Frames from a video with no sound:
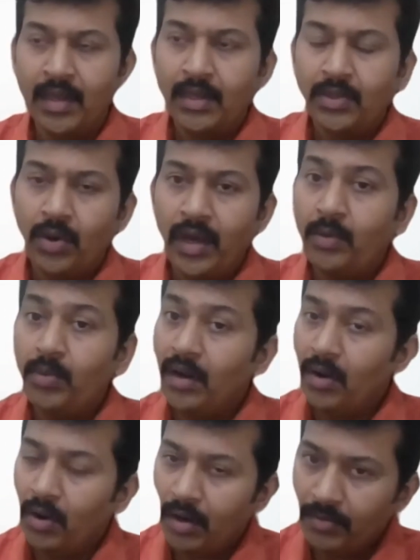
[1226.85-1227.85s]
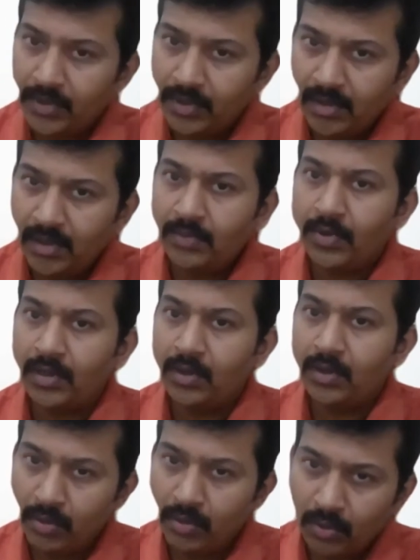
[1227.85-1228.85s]
So I have done a lot of surgeries for
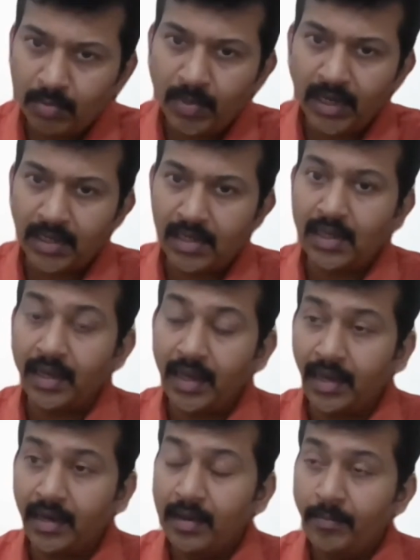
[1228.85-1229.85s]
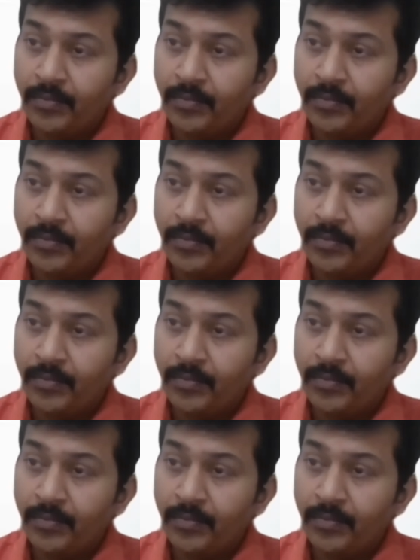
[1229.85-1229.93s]
those patients. Again,